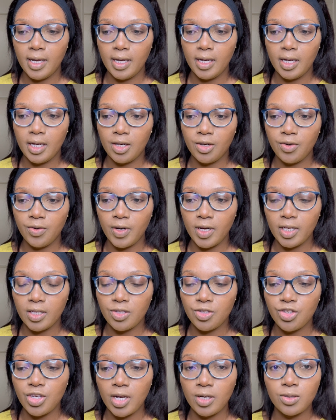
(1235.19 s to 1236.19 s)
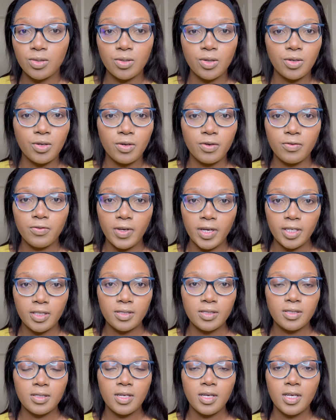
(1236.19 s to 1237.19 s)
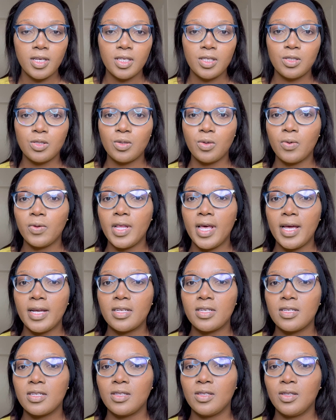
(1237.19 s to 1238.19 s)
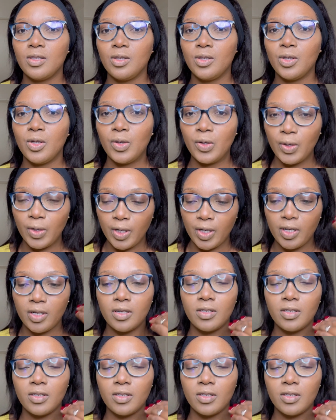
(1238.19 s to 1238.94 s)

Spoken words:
It creates shadows on your face so that you look